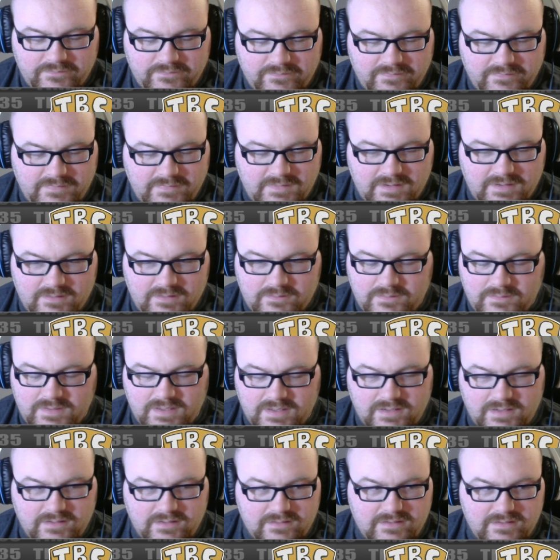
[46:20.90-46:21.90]
You have to just be
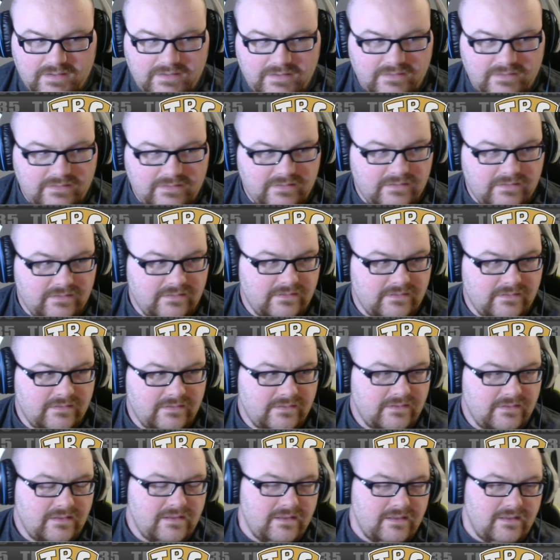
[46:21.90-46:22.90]
accepting of it,
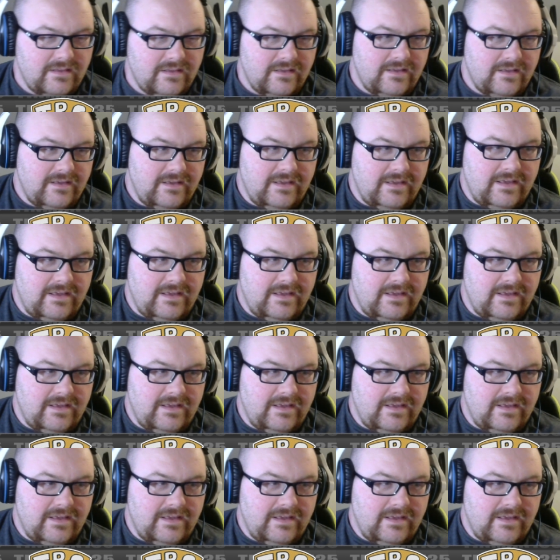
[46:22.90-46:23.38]
truly.